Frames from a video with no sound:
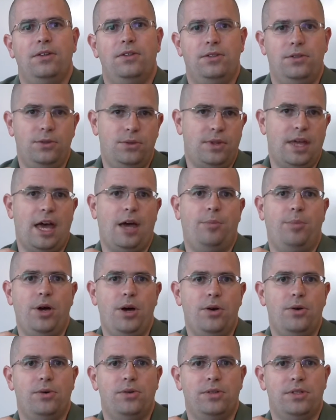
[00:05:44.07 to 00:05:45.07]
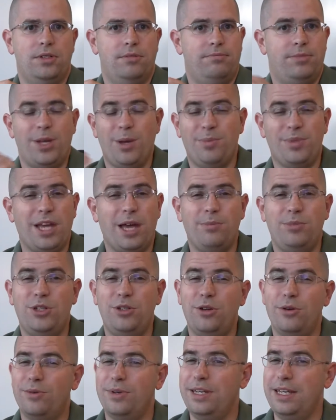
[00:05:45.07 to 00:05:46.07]
to that post, sometimes you
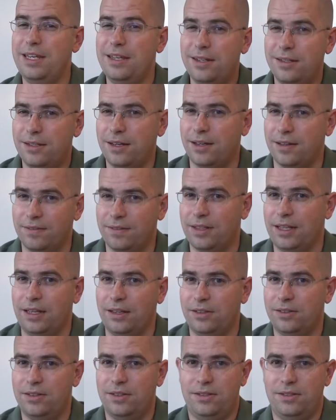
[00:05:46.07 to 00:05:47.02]
don't need a ton of links.